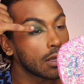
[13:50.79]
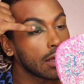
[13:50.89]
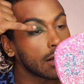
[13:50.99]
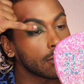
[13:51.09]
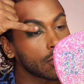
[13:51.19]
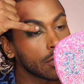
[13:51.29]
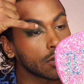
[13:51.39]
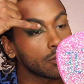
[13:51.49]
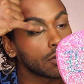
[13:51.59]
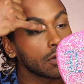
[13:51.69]
And I'm going
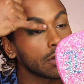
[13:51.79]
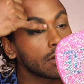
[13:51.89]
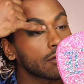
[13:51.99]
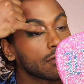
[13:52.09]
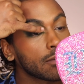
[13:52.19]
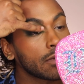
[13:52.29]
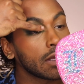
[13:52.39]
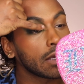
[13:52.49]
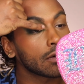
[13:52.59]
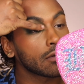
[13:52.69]
to pull it from the
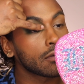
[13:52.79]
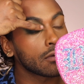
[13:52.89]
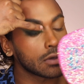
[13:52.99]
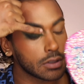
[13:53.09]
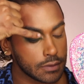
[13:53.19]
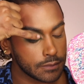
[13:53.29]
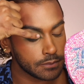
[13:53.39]
inner corner